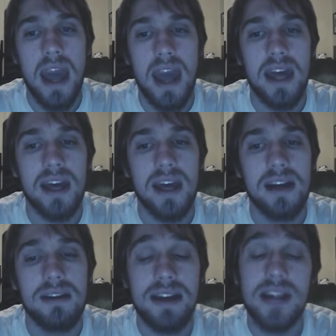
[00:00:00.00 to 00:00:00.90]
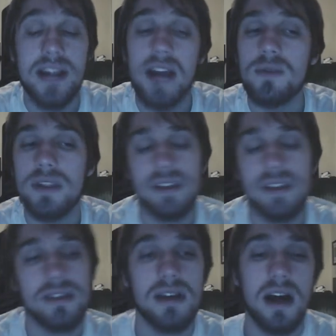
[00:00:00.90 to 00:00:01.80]
And that's kind of what
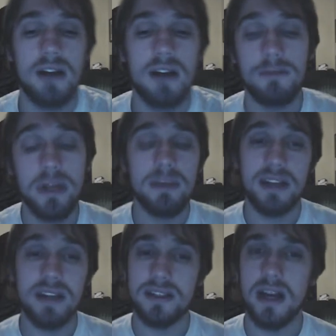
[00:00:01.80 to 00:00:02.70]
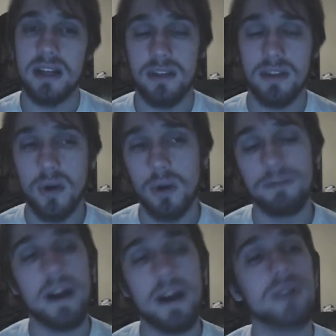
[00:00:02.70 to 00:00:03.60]
uh, Friedman has done in the
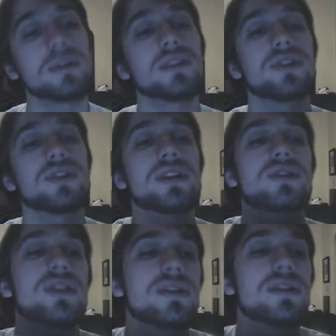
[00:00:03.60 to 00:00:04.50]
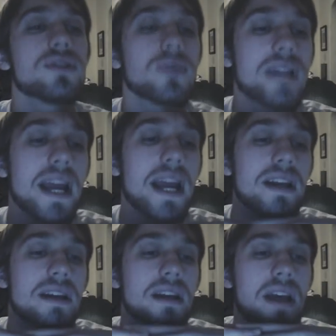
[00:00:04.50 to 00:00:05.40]
Coldfire trilogy. She's
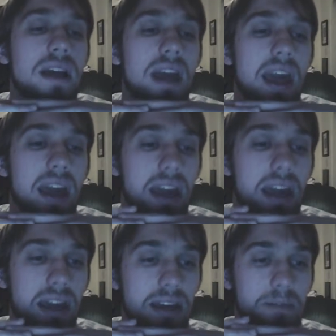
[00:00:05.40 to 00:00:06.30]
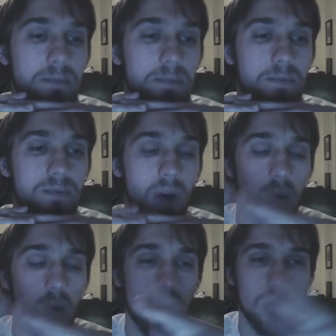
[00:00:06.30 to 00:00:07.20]
created a
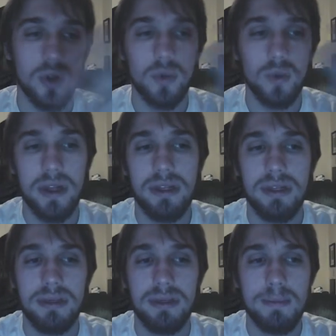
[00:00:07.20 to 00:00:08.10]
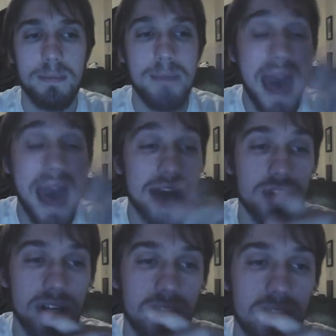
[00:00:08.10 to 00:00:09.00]
a world with
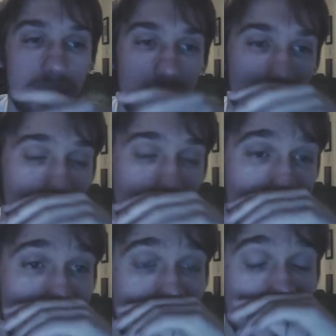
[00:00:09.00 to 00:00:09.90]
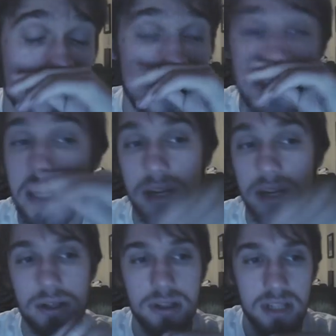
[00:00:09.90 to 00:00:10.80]
magic that does
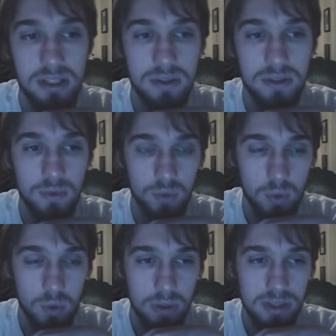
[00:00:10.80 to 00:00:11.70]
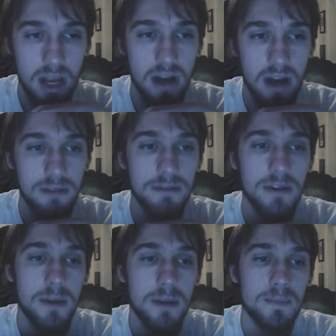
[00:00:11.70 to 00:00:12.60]
adhere to these rules of
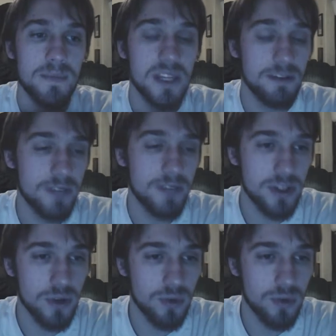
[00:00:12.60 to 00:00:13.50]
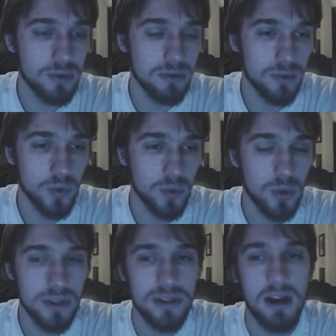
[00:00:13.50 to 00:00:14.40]
these physical
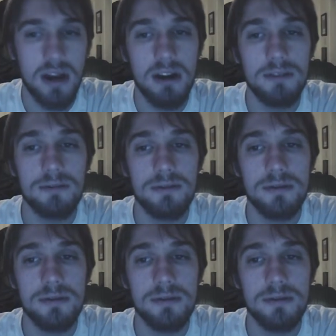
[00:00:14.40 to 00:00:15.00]
rules of